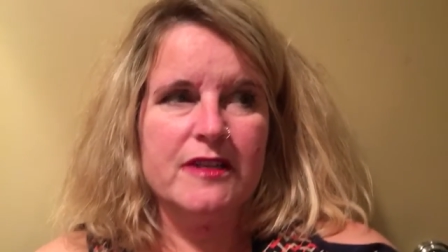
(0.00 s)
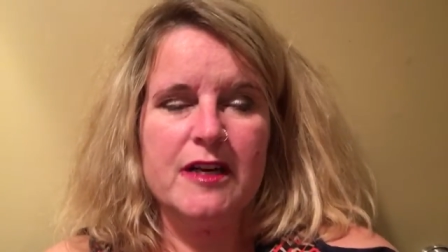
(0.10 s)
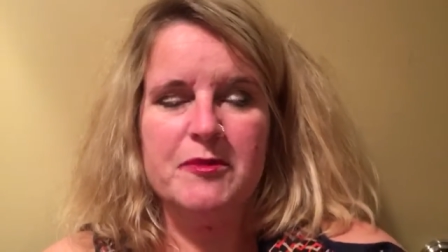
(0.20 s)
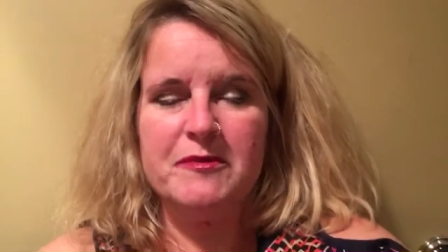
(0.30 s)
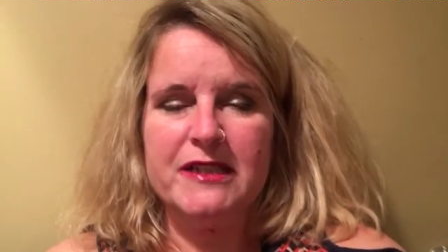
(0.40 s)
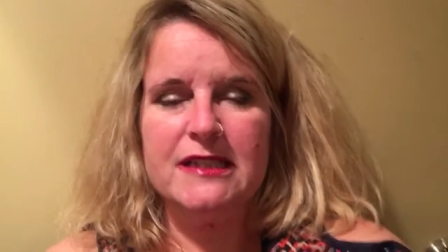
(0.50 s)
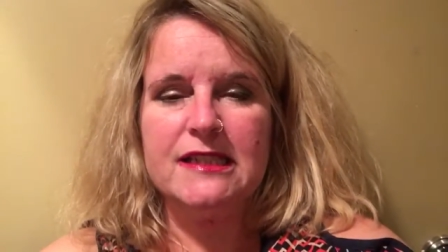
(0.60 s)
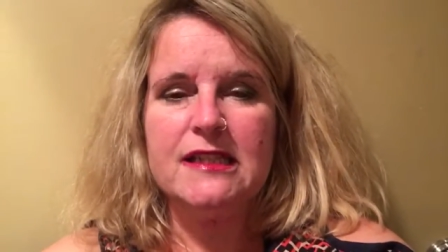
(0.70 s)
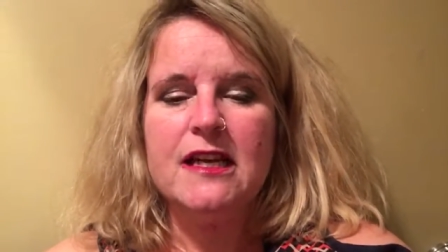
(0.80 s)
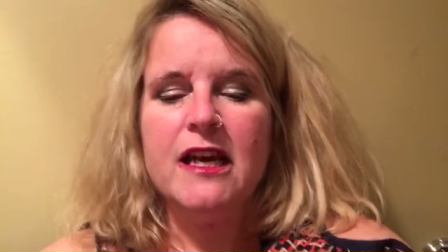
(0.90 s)
couple
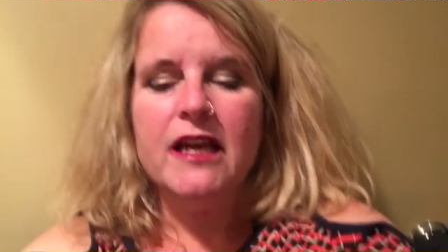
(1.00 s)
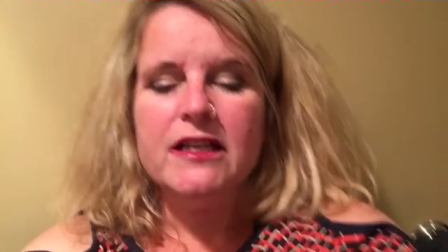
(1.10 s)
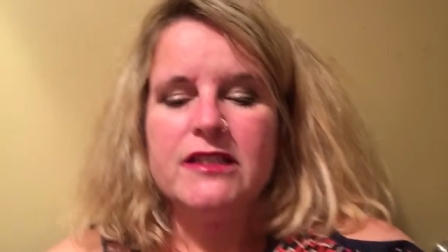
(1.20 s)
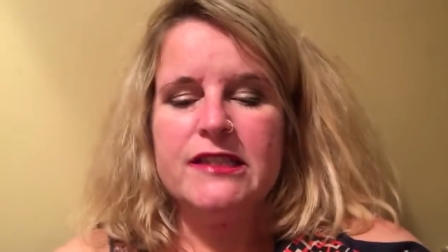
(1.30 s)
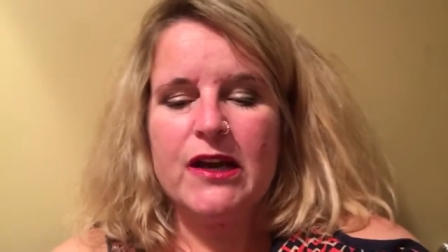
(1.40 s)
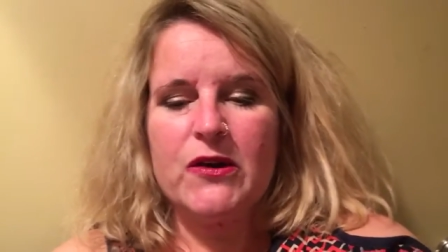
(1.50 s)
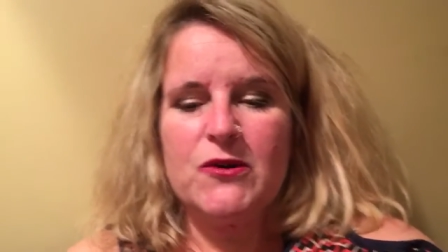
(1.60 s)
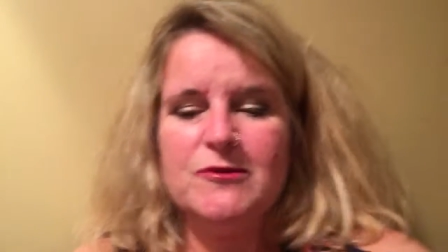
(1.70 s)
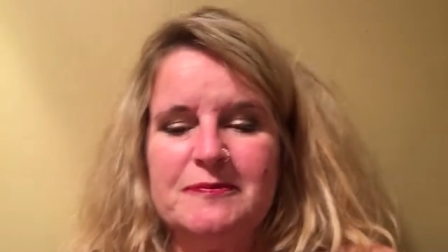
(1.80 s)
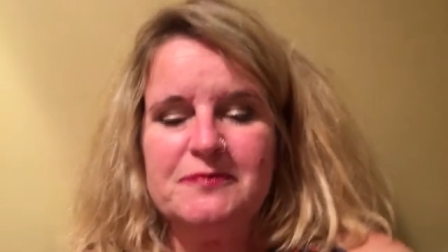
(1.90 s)
months.
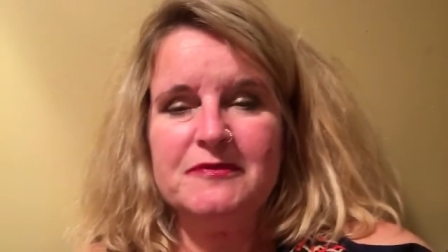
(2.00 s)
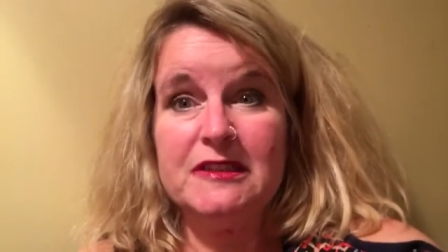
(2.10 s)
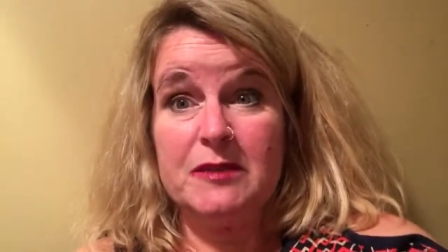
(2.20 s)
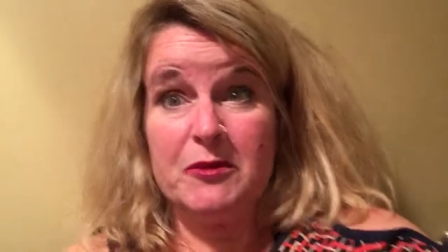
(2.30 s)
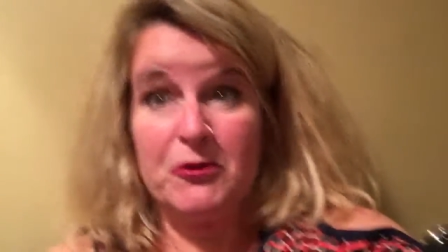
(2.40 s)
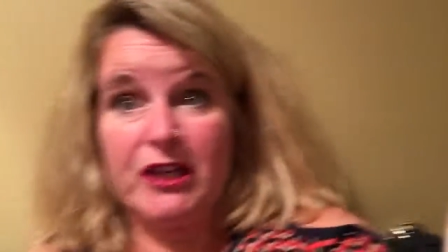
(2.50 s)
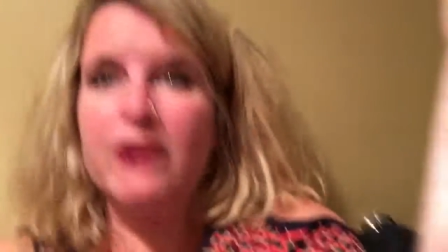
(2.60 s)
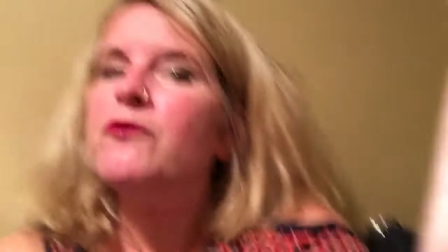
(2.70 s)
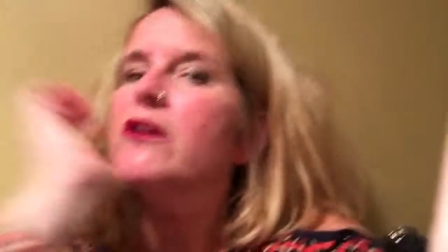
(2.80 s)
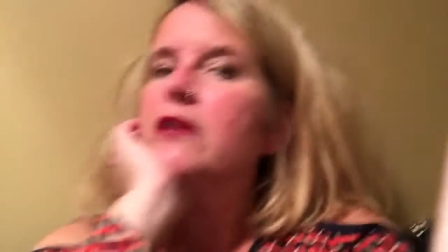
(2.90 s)
So it's been
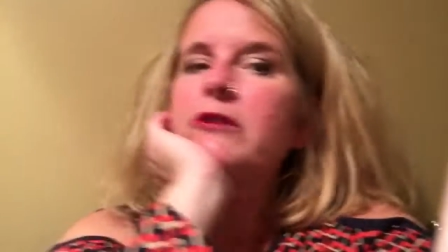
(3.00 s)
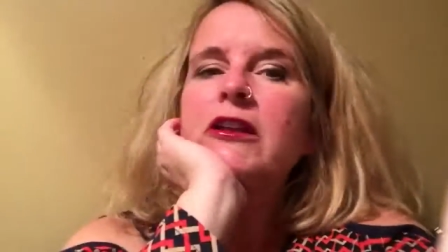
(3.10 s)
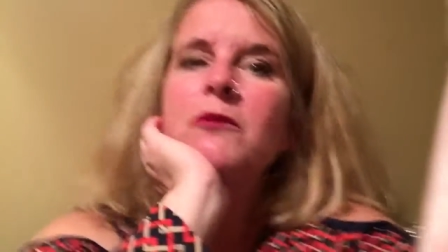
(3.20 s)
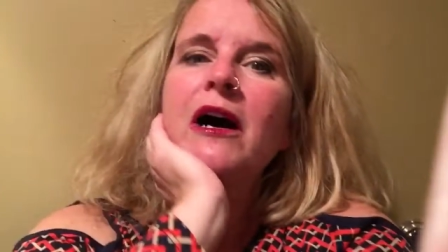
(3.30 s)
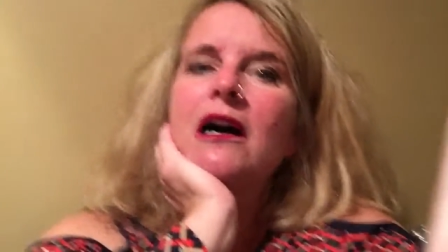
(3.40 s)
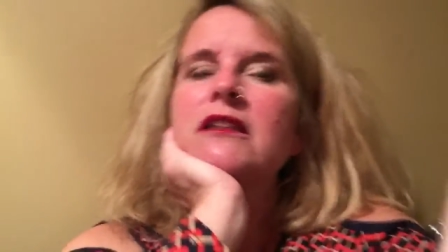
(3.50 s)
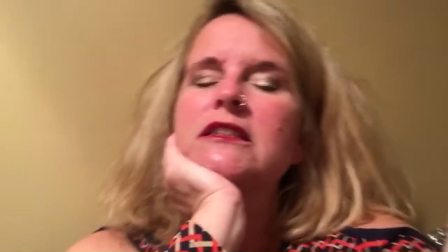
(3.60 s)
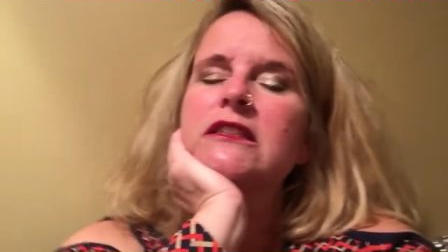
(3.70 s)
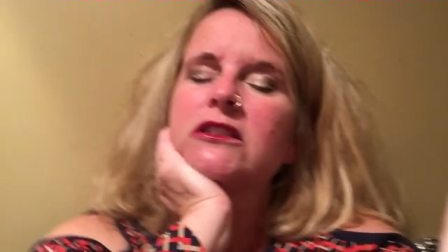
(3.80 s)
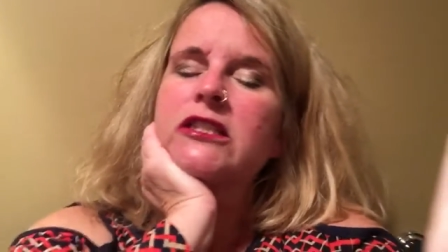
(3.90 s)
working really, really well
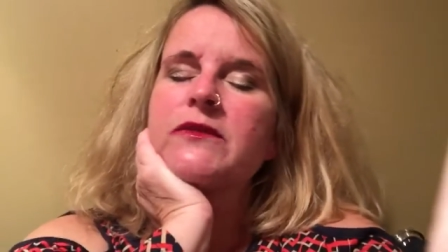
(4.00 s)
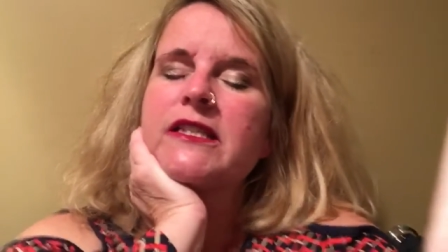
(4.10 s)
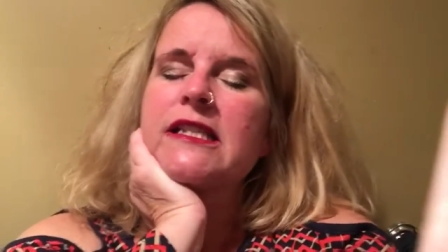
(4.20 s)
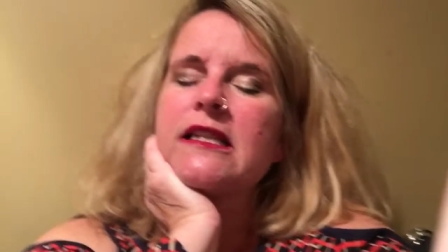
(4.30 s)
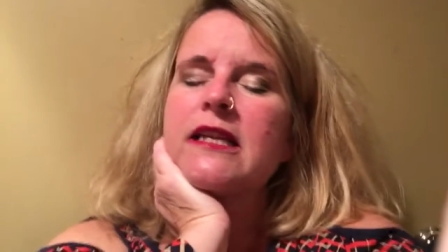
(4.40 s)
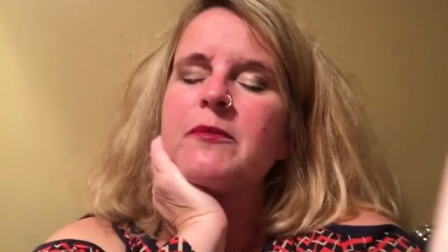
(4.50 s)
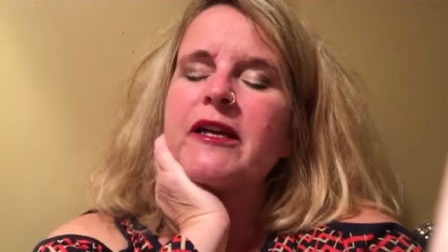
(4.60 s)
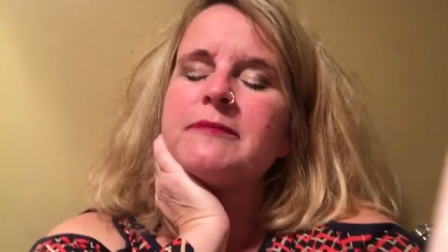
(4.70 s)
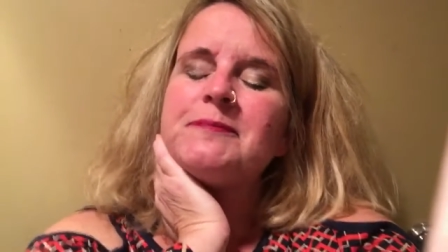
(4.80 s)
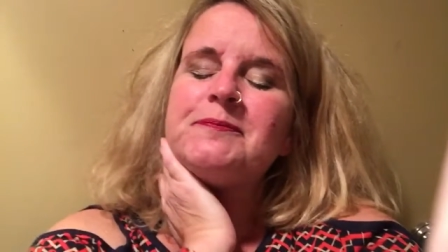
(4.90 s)
until just recently.
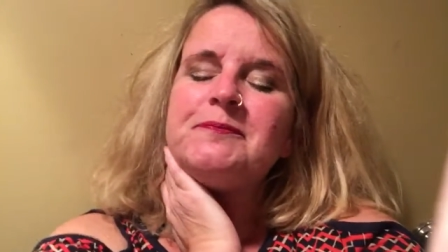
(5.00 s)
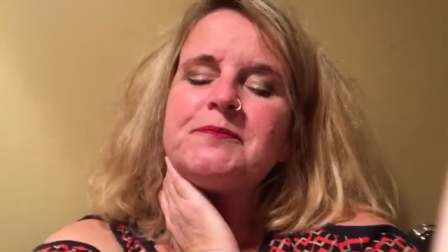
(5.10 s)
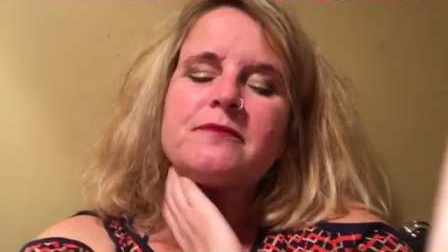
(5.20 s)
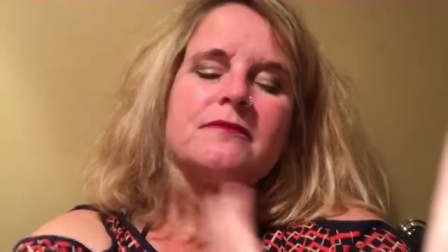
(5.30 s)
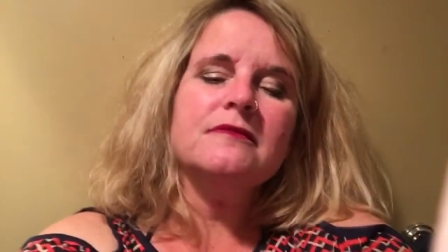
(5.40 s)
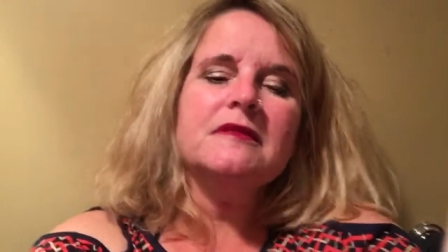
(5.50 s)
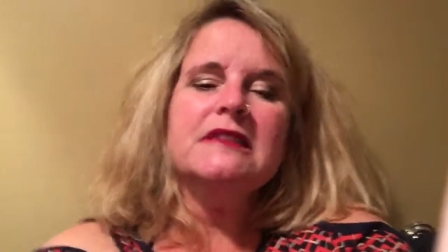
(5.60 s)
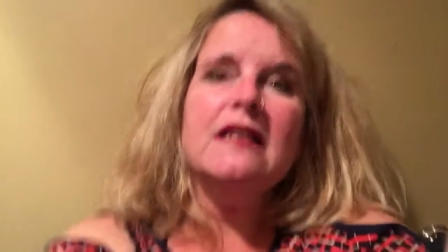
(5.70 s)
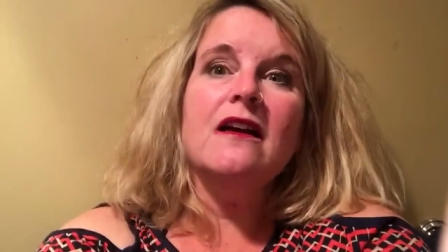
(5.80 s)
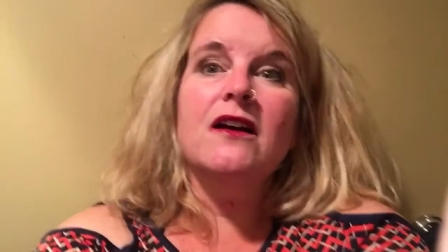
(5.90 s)
But
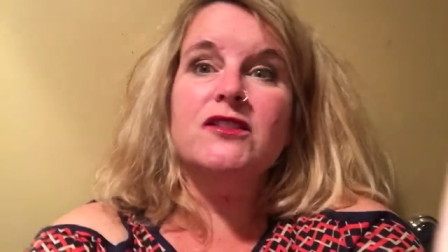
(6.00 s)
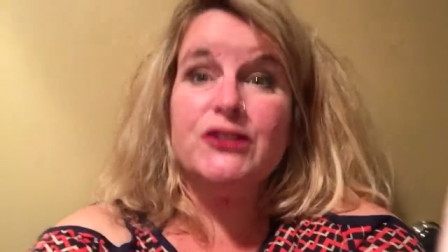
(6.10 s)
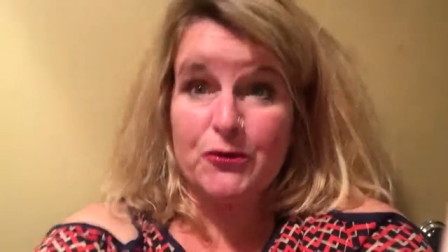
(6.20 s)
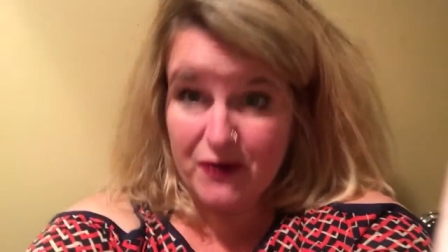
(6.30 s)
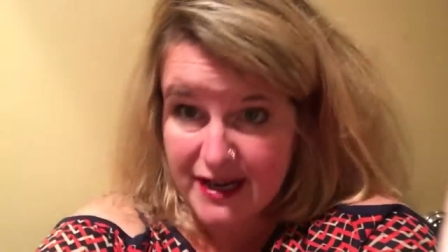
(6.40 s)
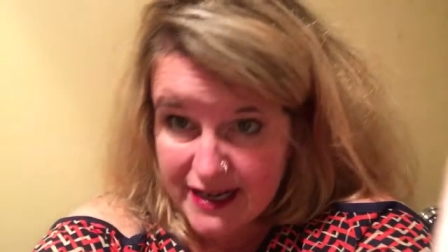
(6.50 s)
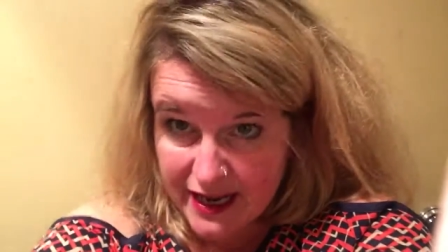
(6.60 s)
so right